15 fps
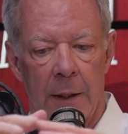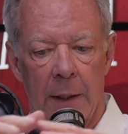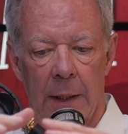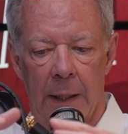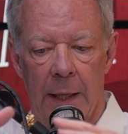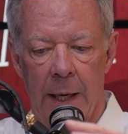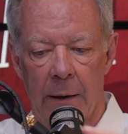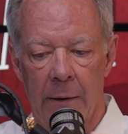
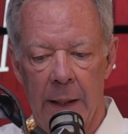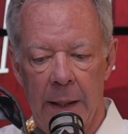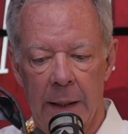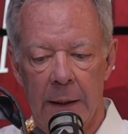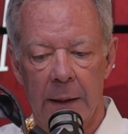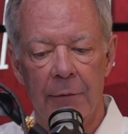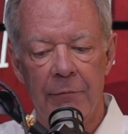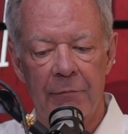uh,
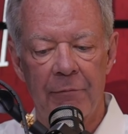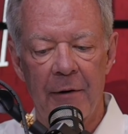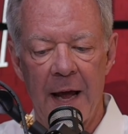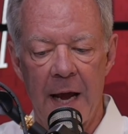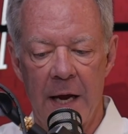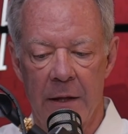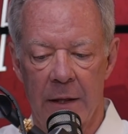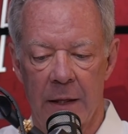area of
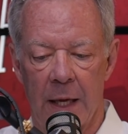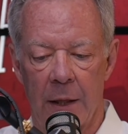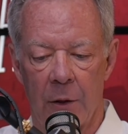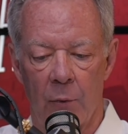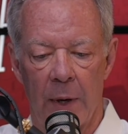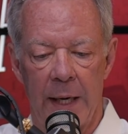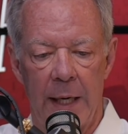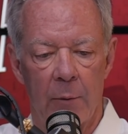faith and
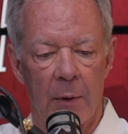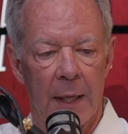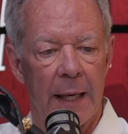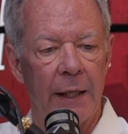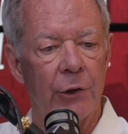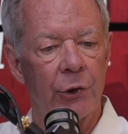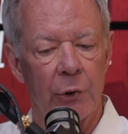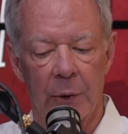the way he
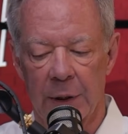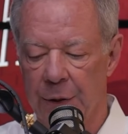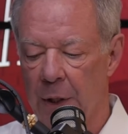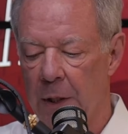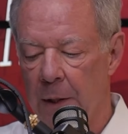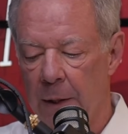relates to us,